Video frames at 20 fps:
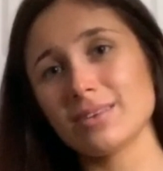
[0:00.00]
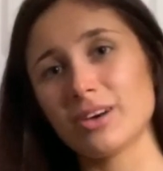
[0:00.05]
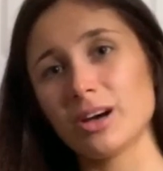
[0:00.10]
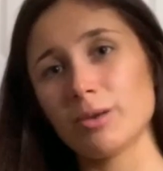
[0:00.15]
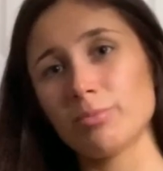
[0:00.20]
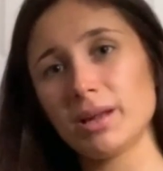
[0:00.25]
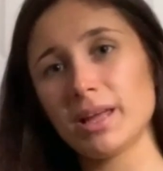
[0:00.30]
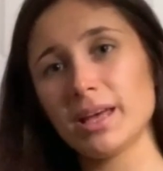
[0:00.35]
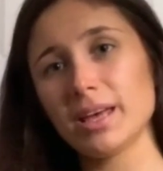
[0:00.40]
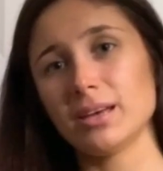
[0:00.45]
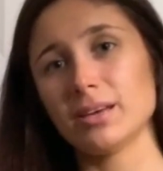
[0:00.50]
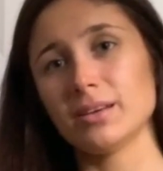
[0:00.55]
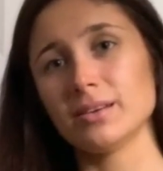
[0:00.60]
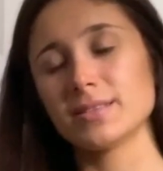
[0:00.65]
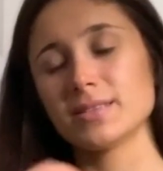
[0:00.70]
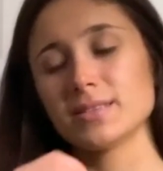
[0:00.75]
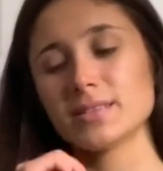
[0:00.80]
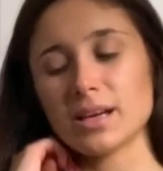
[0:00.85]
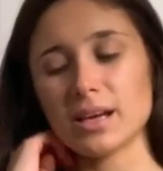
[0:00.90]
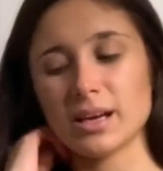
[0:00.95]
our
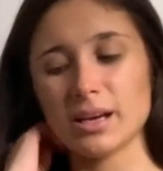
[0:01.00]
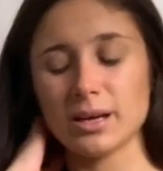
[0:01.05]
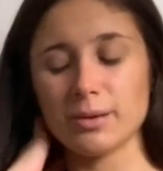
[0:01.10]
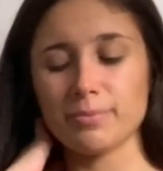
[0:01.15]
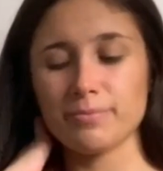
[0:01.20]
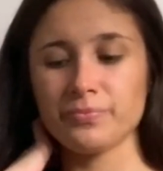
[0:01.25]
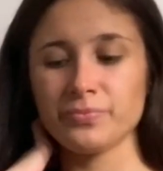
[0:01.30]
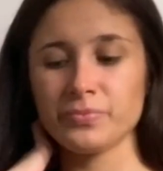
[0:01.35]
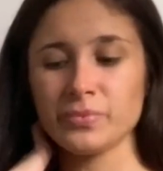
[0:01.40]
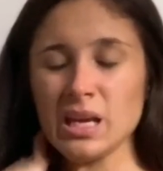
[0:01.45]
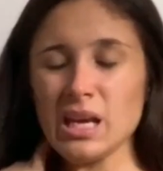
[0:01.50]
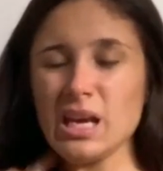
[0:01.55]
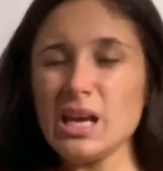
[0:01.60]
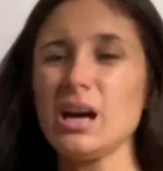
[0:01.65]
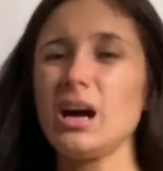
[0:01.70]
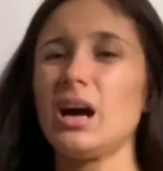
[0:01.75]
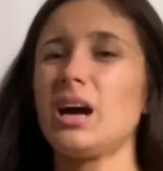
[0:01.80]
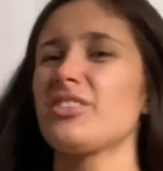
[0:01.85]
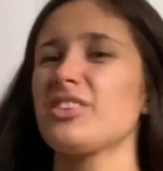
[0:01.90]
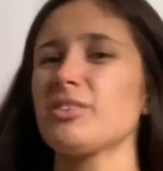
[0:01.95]
players. Um,
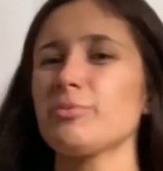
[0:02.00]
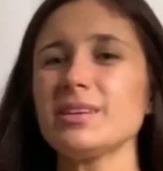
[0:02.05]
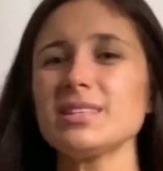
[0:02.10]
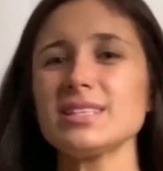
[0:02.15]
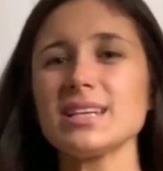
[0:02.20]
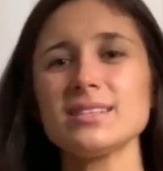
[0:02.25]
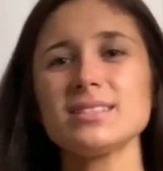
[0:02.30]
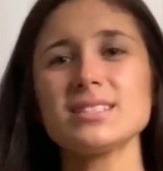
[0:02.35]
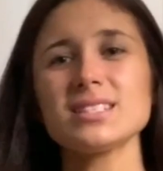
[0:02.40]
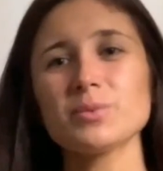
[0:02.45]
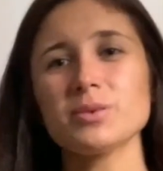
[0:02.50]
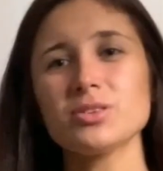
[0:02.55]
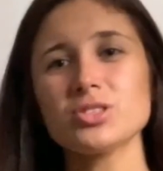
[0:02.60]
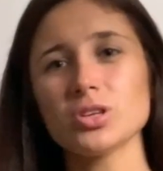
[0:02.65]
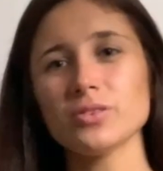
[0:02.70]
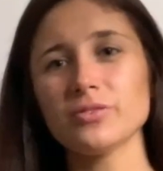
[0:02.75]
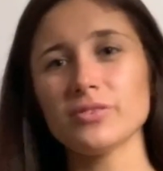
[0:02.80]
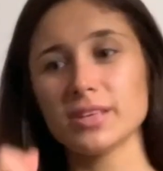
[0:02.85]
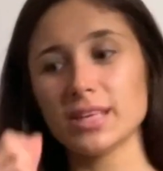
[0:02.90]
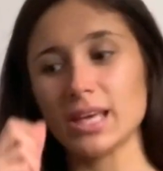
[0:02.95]
I think we tend to switch
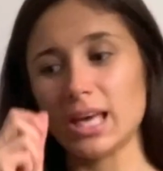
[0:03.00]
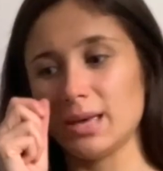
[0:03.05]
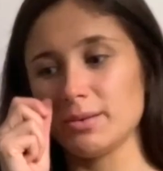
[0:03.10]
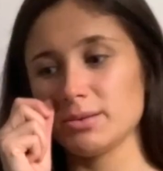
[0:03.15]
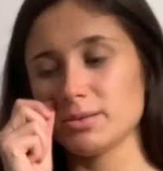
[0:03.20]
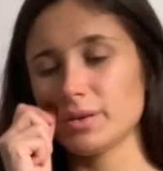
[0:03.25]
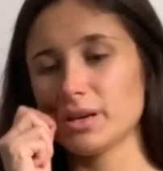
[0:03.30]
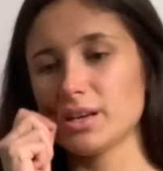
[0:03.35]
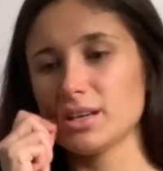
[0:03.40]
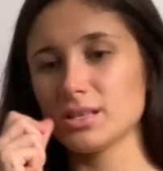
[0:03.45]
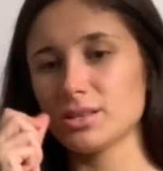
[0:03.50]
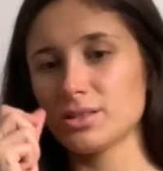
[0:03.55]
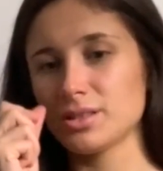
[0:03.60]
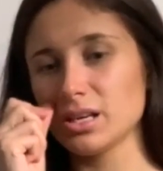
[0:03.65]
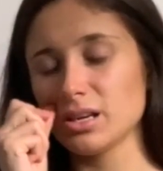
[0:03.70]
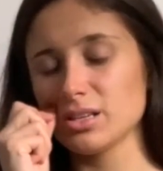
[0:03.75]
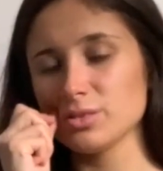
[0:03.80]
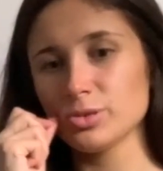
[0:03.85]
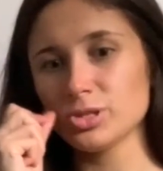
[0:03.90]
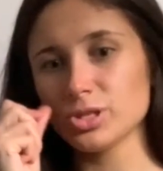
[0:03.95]
off in games because I think
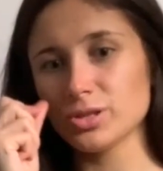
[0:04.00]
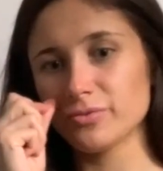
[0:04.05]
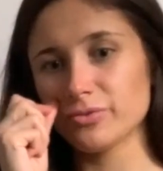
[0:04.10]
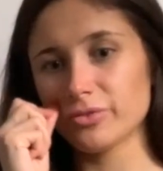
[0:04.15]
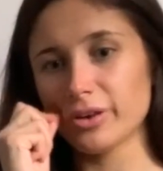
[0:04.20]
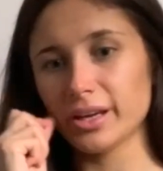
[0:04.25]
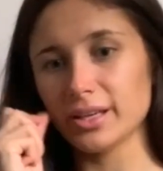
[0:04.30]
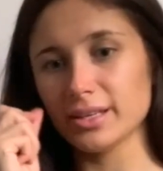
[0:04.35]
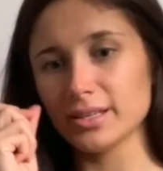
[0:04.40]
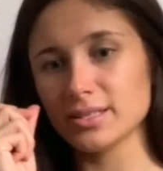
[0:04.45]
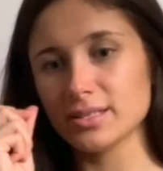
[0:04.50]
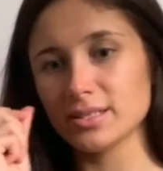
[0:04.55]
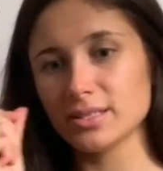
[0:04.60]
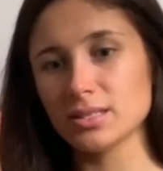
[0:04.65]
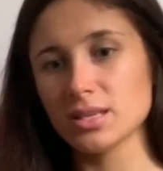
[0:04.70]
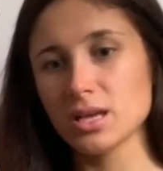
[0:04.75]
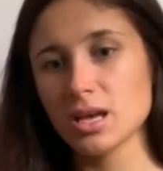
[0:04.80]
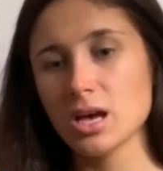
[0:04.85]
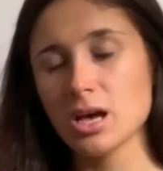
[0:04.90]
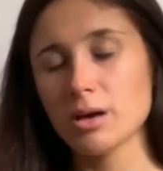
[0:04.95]
I was watching Frank's
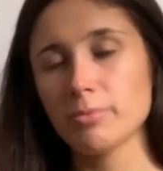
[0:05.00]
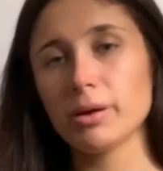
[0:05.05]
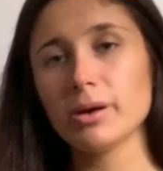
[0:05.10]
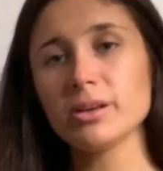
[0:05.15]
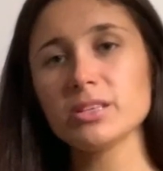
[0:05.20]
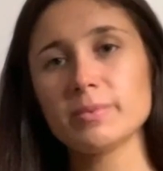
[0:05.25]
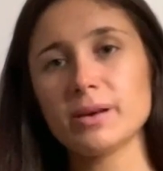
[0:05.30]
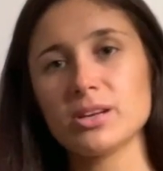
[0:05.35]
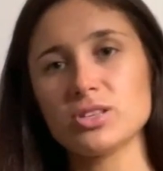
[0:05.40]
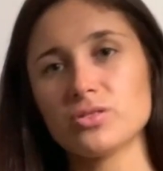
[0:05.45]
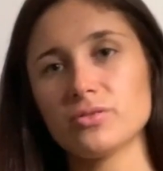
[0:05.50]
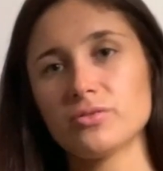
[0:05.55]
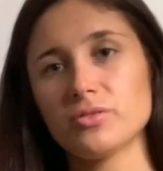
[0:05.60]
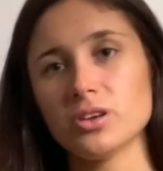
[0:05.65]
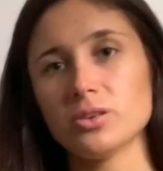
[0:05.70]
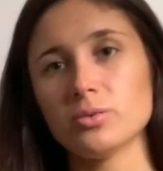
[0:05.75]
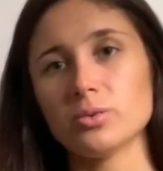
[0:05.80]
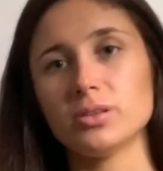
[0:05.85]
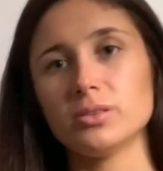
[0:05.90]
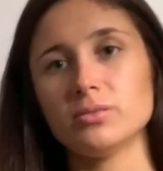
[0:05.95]
post-match
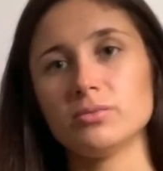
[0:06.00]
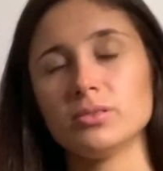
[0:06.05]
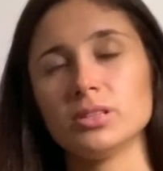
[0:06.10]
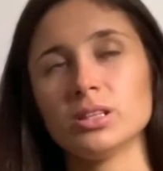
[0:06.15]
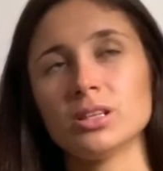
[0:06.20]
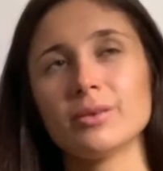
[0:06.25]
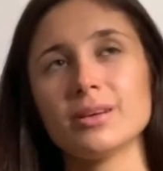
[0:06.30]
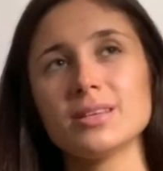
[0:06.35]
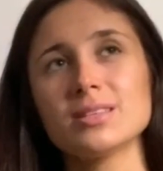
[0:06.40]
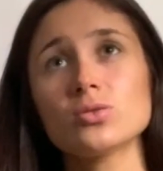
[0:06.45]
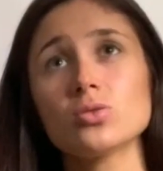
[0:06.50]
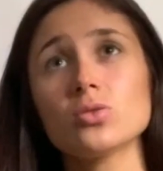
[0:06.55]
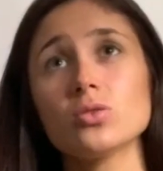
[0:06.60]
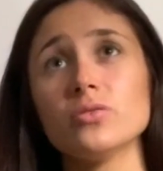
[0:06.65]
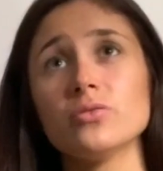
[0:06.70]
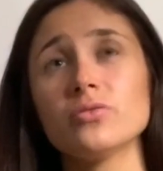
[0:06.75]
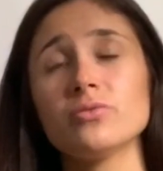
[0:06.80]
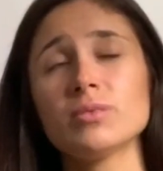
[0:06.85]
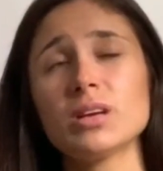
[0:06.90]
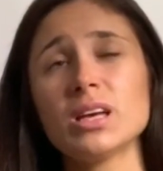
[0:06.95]
review and, you know, he sort
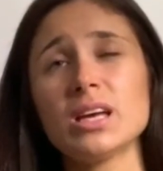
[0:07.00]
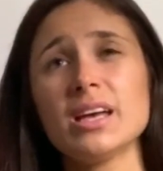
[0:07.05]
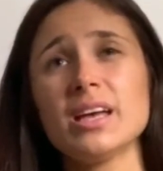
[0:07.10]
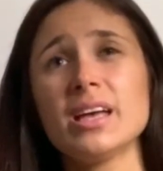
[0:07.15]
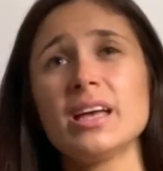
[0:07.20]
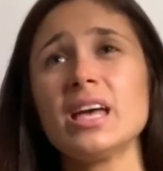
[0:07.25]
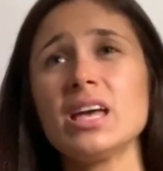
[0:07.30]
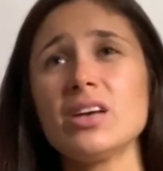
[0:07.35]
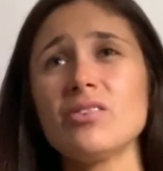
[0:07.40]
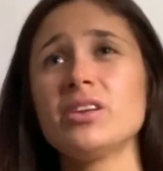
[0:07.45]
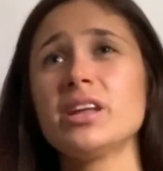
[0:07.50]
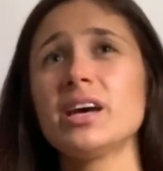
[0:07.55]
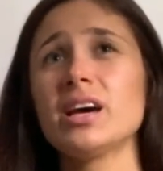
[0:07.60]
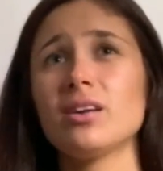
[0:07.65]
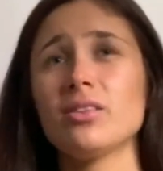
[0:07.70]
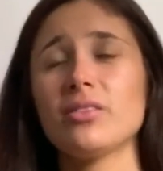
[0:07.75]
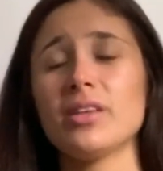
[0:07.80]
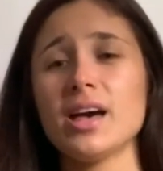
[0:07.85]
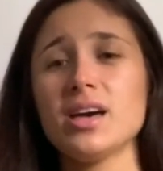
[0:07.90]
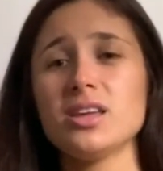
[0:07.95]
of hit the nail
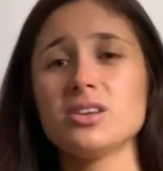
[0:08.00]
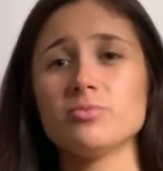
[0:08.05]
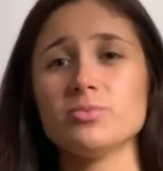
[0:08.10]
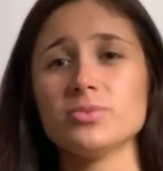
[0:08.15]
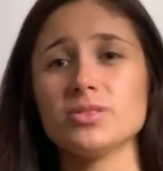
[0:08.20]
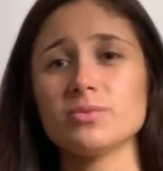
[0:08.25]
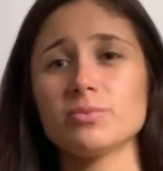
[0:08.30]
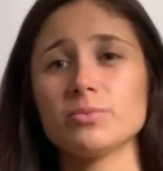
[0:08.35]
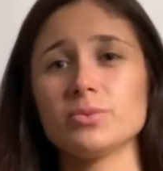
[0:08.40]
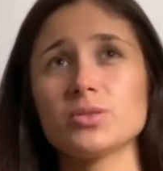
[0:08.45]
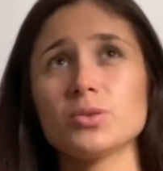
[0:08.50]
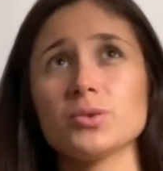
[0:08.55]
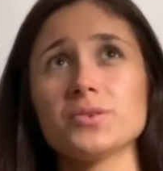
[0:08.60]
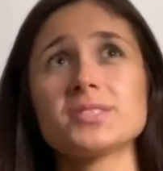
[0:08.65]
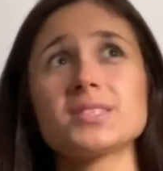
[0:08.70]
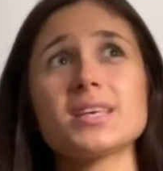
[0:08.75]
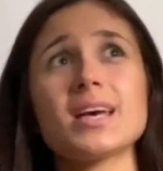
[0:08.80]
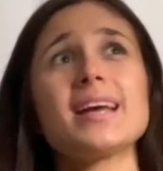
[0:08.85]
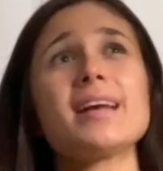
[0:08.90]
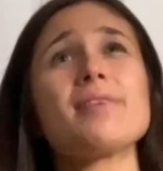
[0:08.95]
on the head and was, was sort of
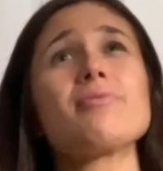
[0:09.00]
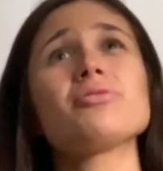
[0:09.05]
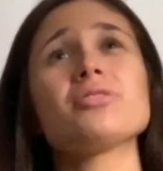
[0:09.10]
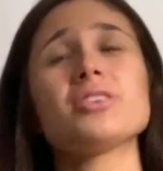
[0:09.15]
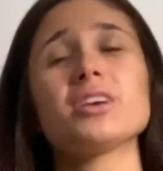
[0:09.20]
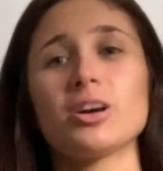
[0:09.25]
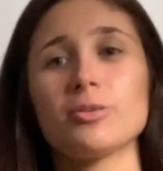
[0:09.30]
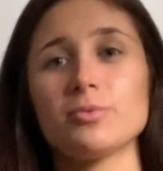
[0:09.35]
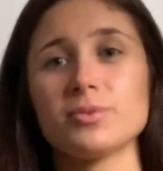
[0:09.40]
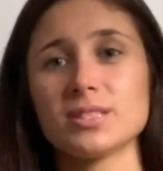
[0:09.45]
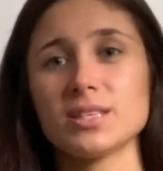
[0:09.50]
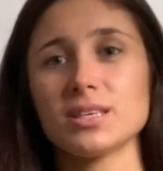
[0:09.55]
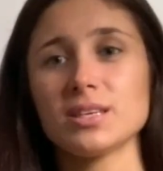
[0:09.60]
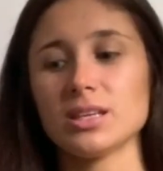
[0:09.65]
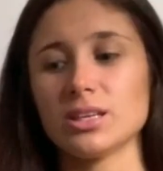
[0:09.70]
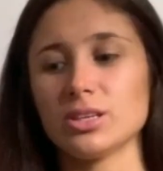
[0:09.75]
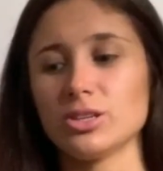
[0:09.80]
saying everything I was thinking.